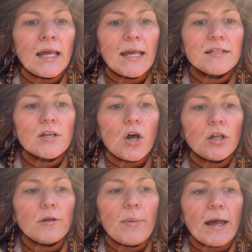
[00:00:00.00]
it's
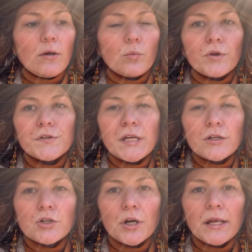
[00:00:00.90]
all about, with
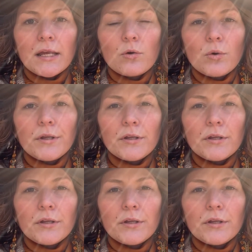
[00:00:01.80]
tincturing and oil